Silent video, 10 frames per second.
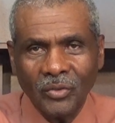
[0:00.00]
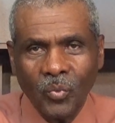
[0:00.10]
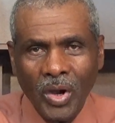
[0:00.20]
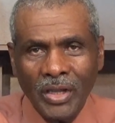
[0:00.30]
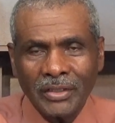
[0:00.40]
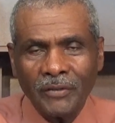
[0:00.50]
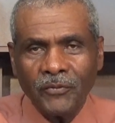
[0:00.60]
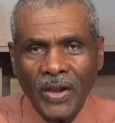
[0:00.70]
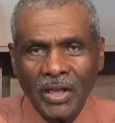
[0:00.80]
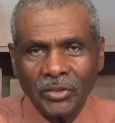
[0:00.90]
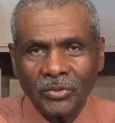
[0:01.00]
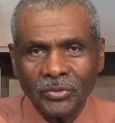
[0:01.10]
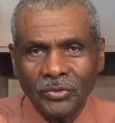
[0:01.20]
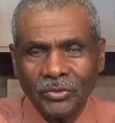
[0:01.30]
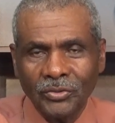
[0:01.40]
while they follow
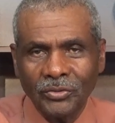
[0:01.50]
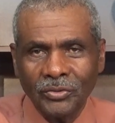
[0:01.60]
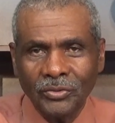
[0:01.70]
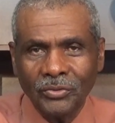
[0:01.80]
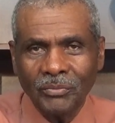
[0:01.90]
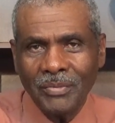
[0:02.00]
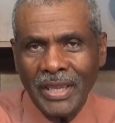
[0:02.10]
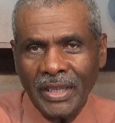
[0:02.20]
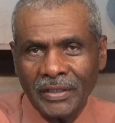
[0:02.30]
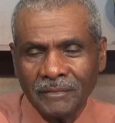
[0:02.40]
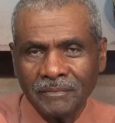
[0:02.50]
man,